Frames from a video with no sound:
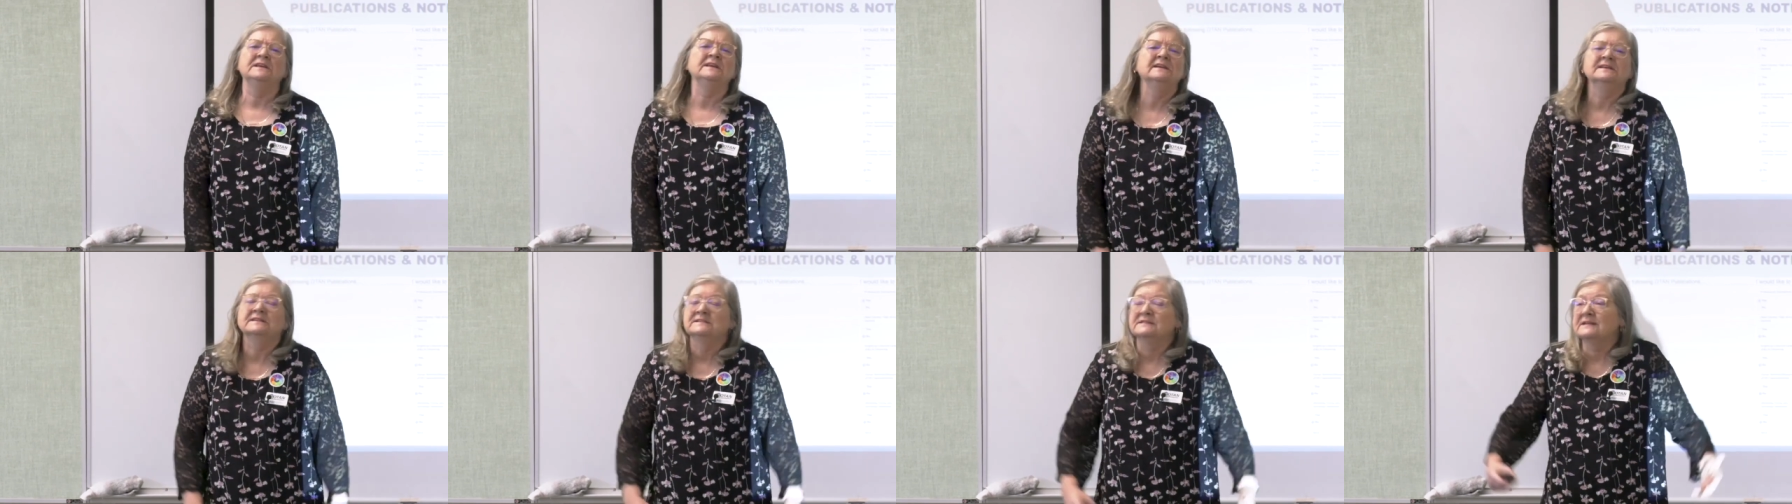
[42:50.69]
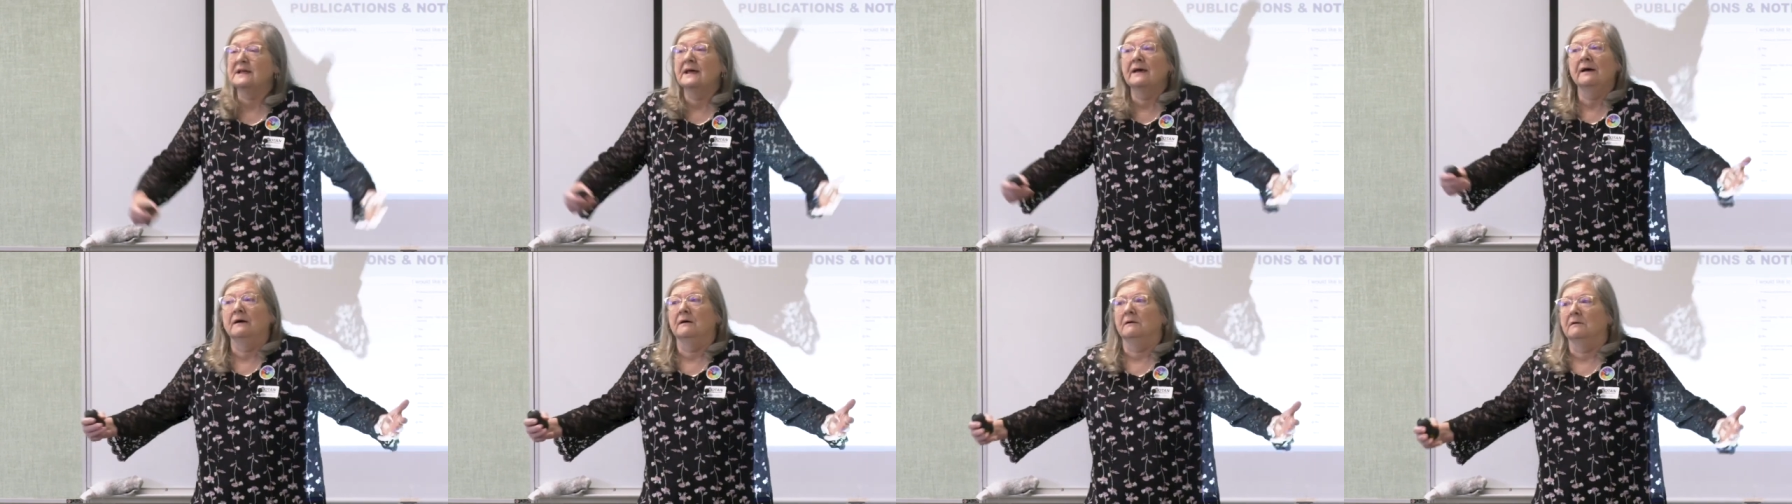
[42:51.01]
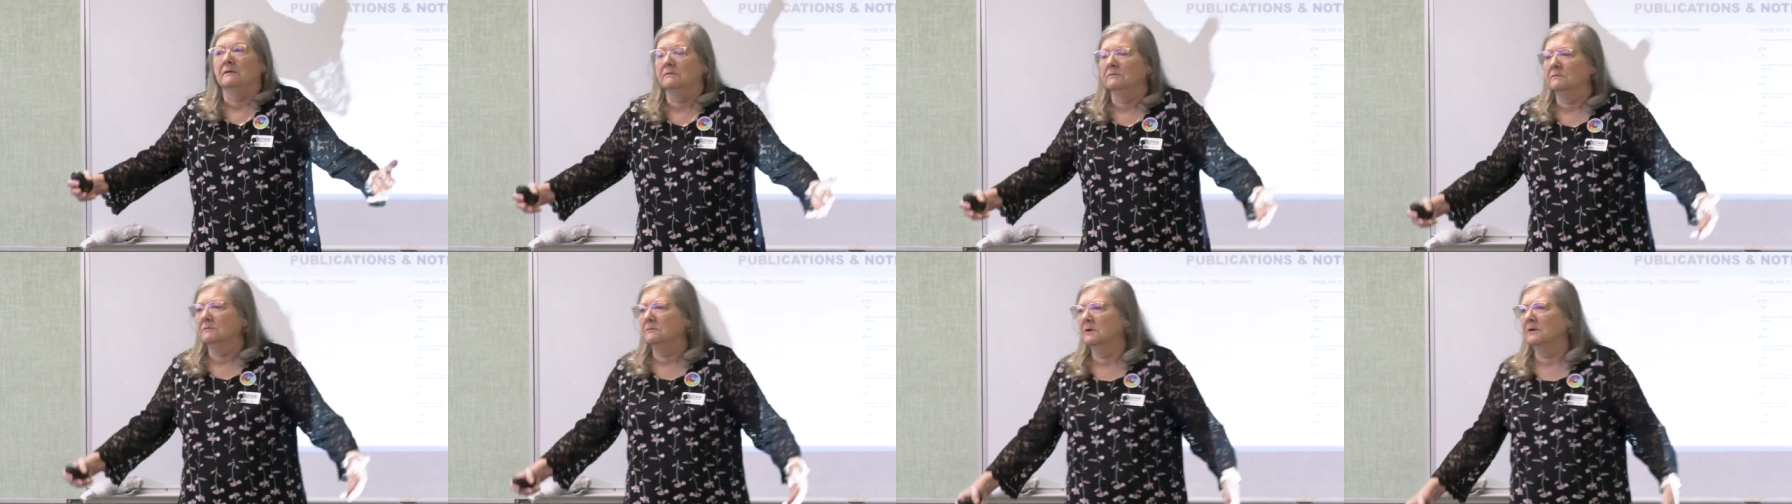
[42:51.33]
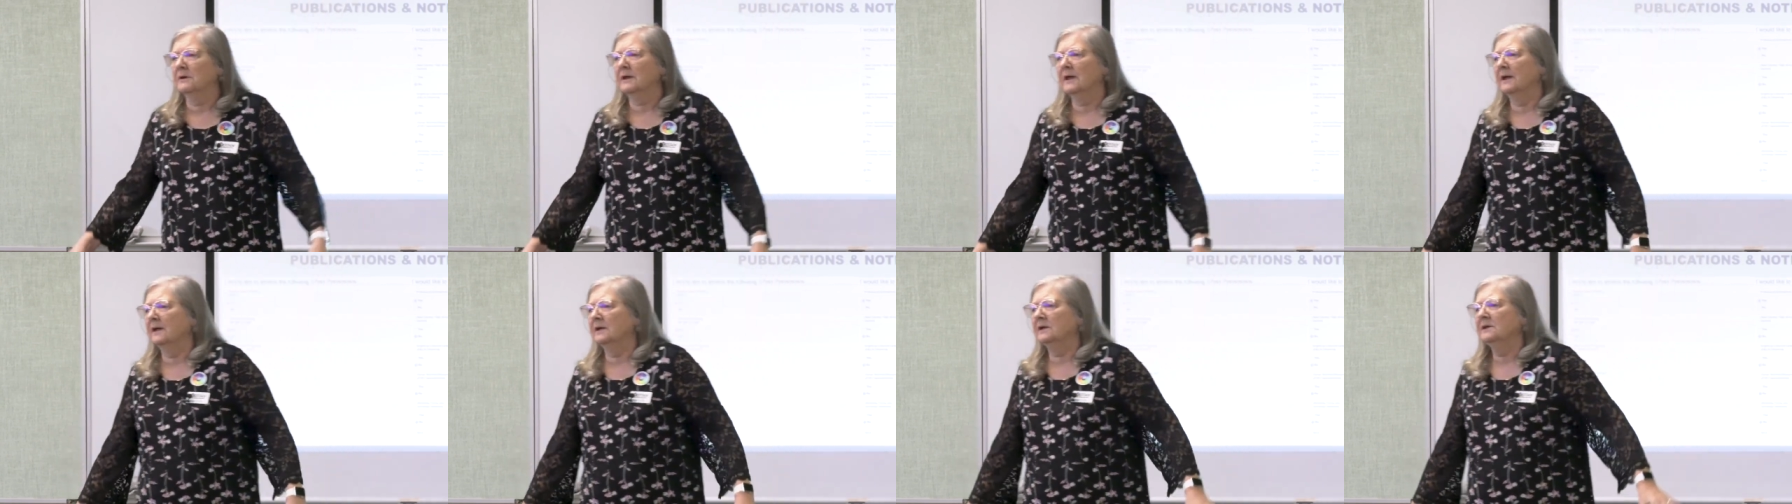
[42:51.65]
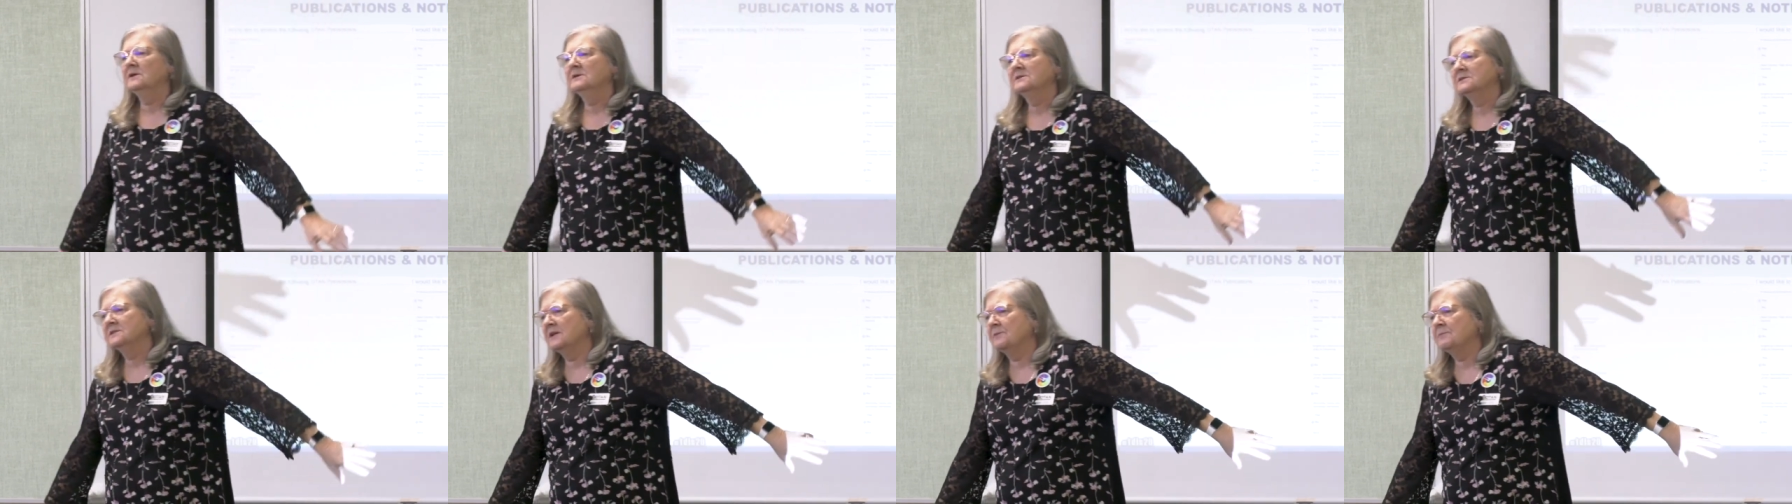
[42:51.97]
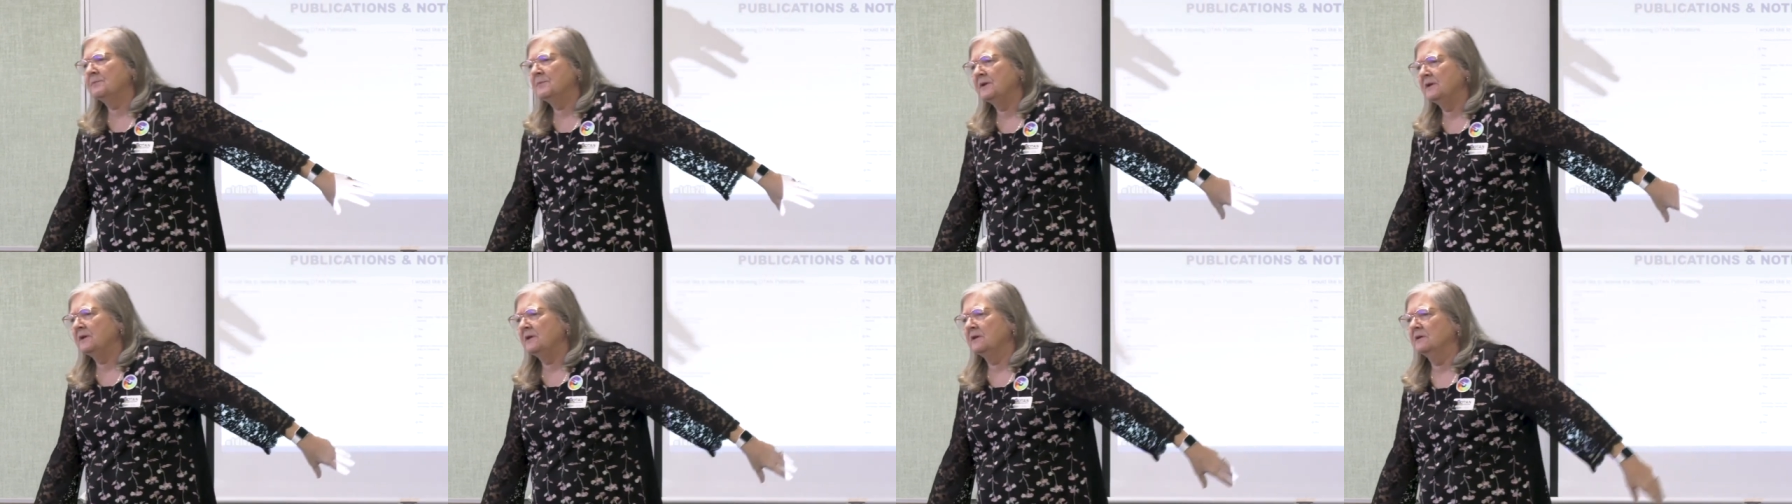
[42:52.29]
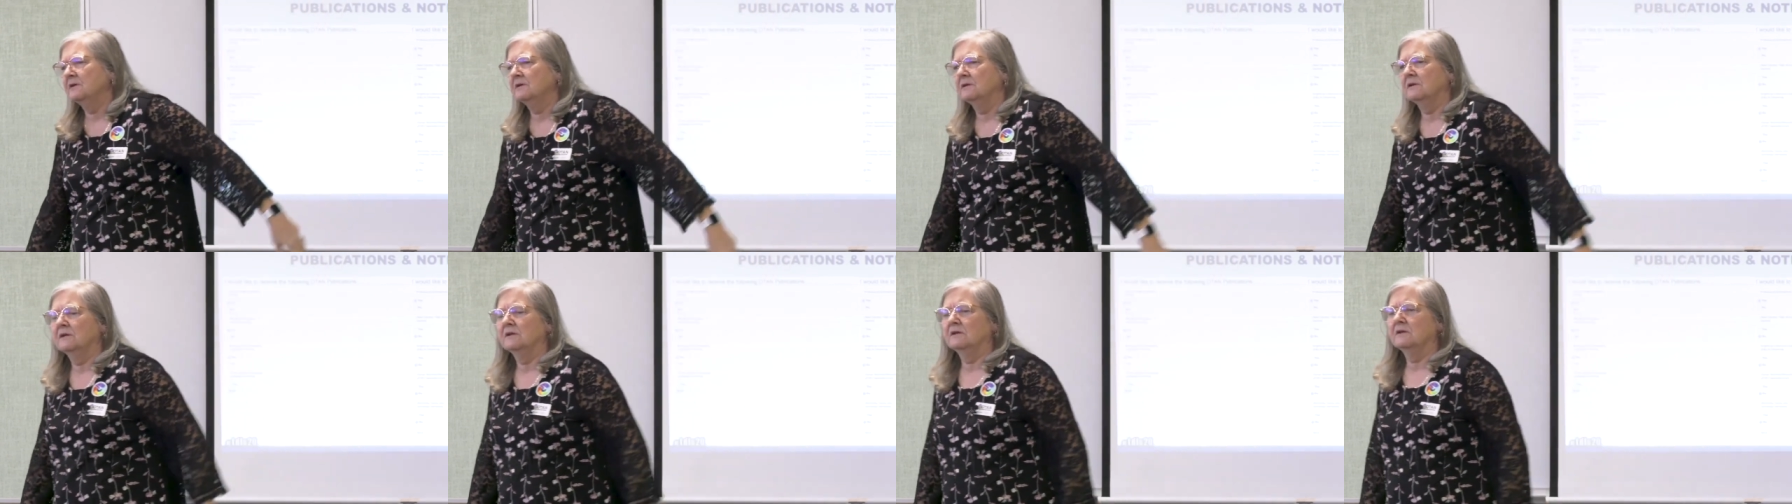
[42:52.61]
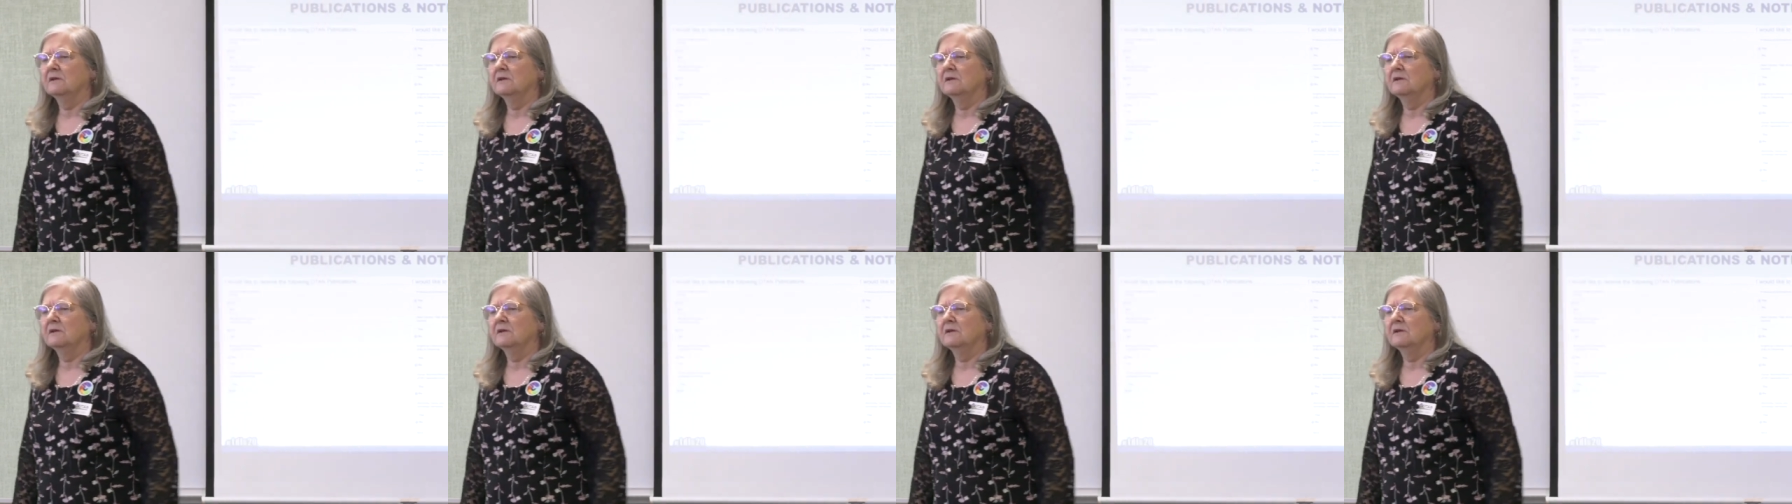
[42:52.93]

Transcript: ESL? Okay, send me